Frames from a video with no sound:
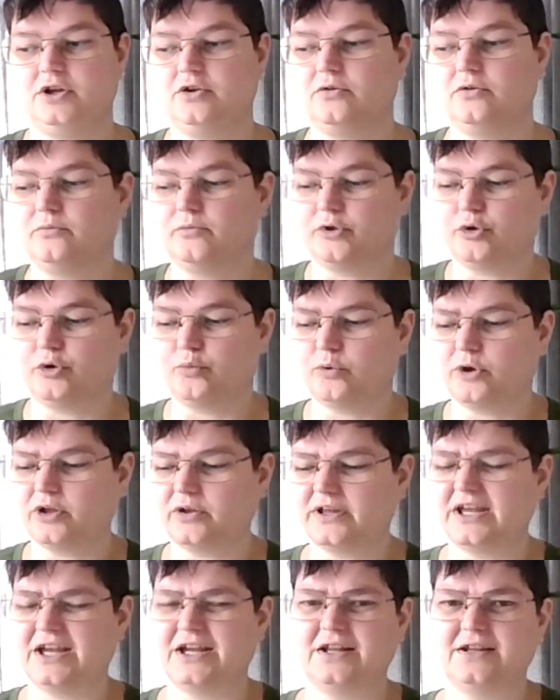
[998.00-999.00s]
you
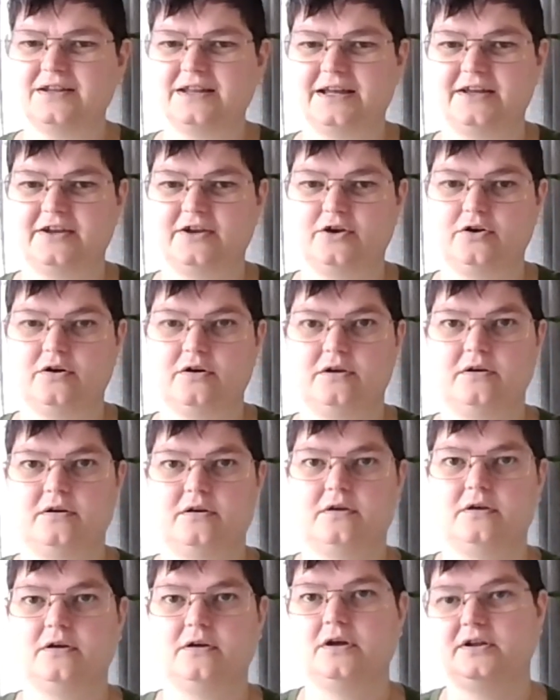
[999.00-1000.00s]
will get like
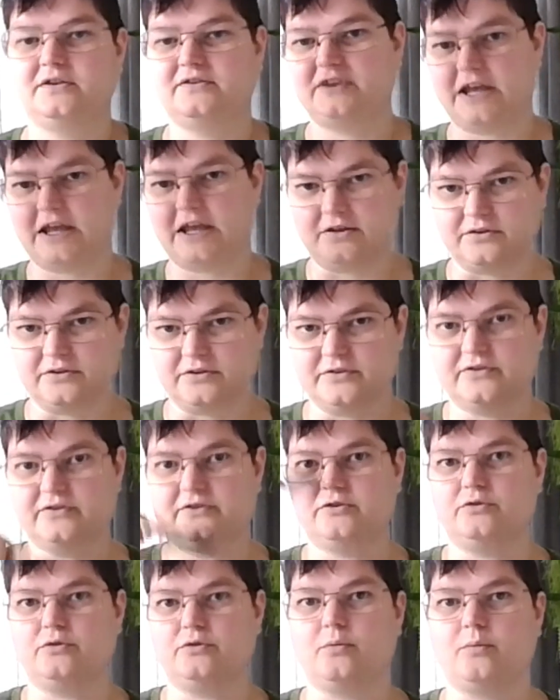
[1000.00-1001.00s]
your
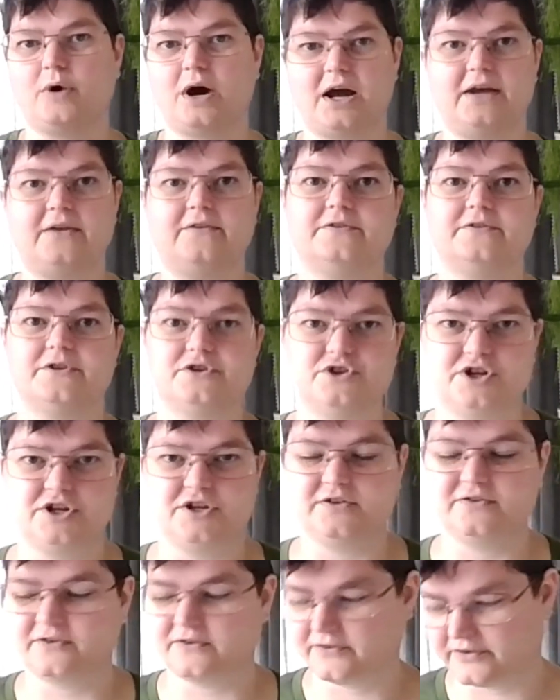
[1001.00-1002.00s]
tails to Y's and
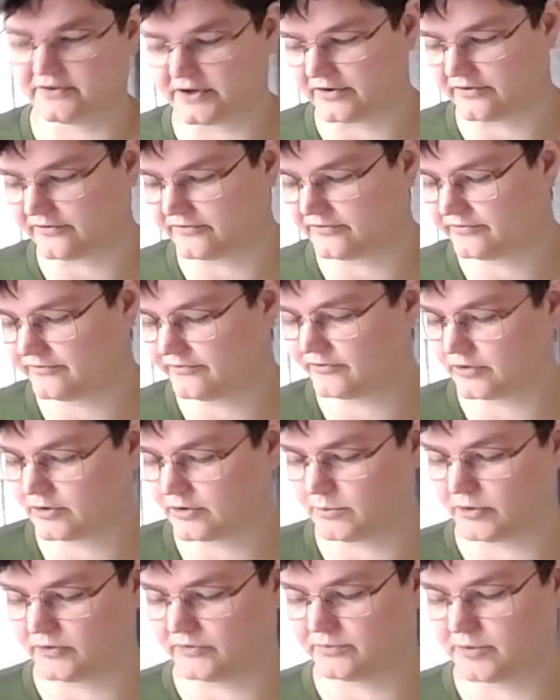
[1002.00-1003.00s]
G's and stuff
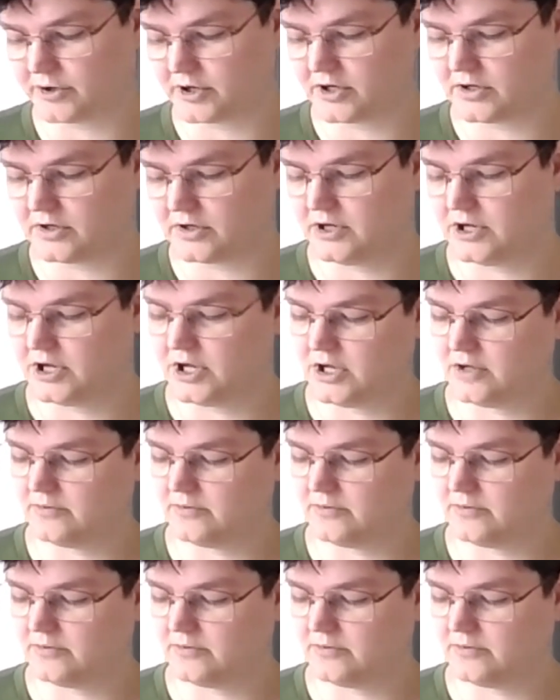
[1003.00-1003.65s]
for the most part,